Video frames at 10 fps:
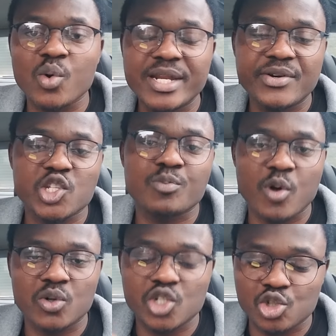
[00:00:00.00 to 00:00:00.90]
We only
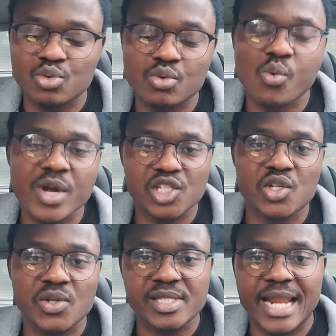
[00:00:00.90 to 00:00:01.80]
respond to
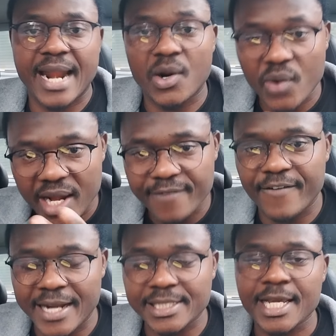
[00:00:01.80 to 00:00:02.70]
questions that are
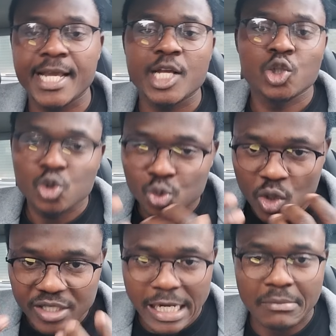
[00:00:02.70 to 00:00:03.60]
relevant to
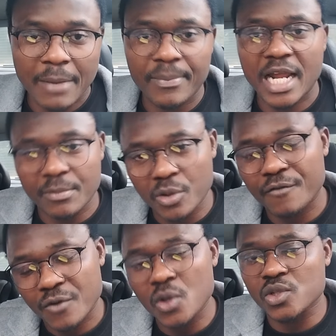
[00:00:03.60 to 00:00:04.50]
your jackpot plan.
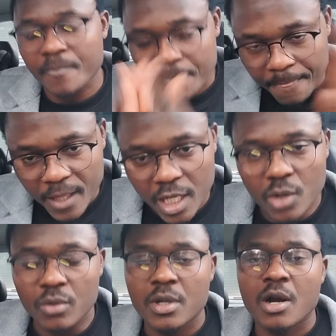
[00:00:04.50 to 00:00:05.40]
But of course,
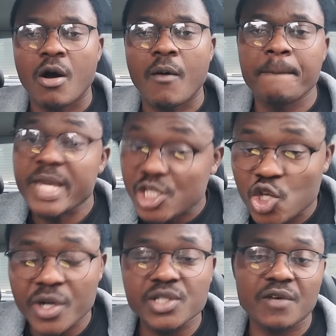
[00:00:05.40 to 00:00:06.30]
you know,
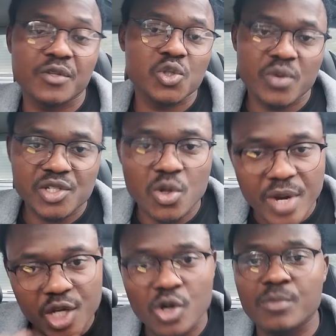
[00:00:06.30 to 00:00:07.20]
majority of those
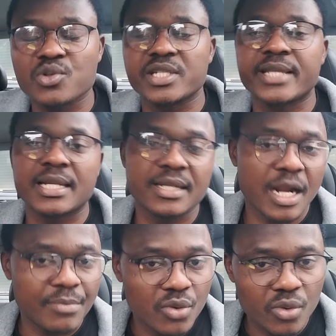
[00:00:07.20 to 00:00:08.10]
questions, when you come to the
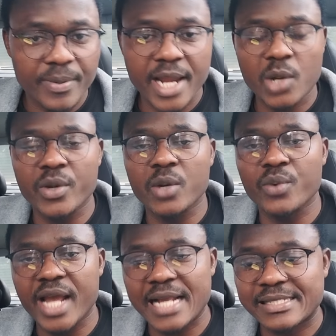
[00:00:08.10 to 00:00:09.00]
Telegram group anyway,
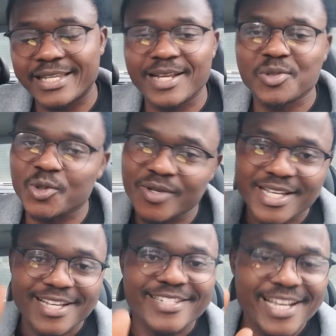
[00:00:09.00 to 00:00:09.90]
we answer them. So
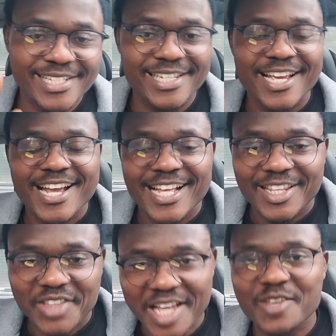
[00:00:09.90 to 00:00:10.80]
yes,
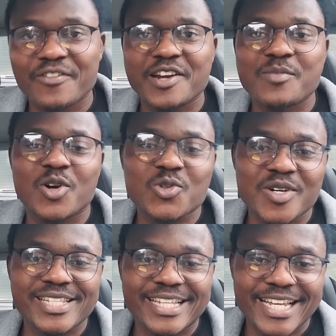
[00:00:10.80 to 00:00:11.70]
thank you very much
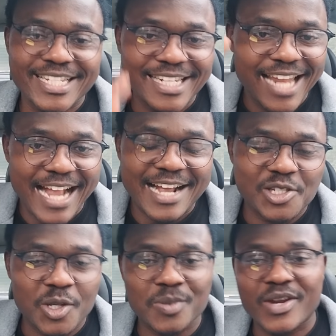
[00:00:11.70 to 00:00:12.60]
once again. Like
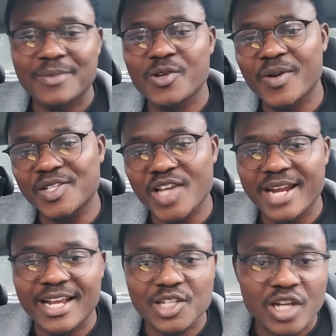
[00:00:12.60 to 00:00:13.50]
and subscribe to our
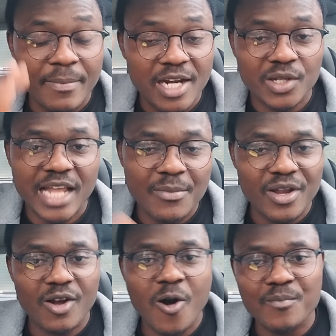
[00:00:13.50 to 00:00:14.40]
channel so that by the time
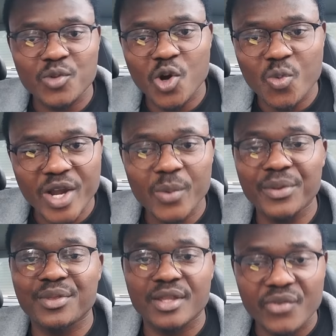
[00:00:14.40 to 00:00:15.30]
we come your way
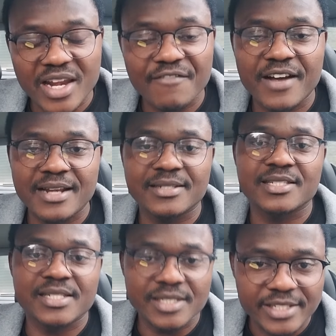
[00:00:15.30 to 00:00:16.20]
with
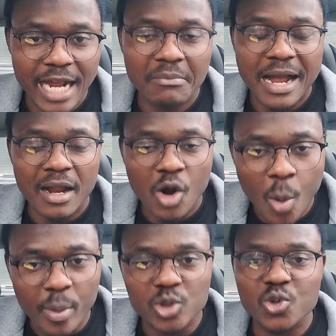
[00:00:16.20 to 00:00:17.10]
relevant jackpot
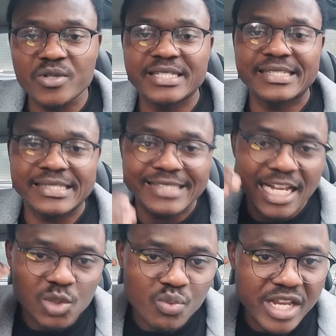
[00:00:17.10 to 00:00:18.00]
opportunities
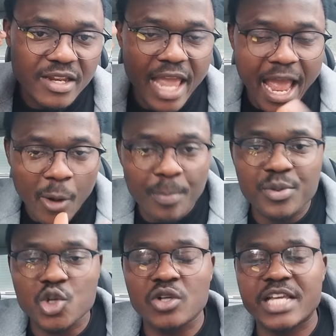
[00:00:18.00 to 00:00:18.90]
that will help
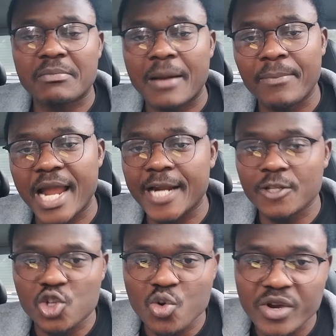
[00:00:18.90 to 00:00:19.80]
your jackpot
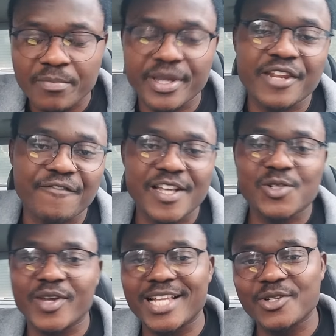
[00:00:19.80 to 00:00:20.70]
plan, you will be the
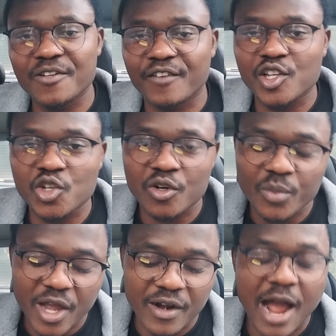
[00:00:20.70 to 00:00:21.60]
first to get
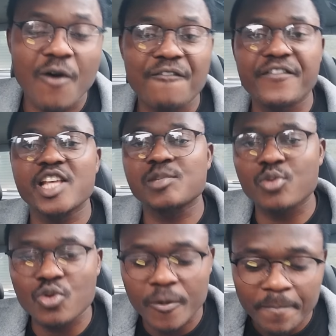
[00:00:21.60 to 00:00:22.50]
notification. We are now on
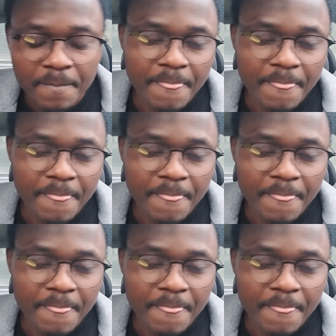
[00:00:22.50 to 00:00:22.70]
Facebook,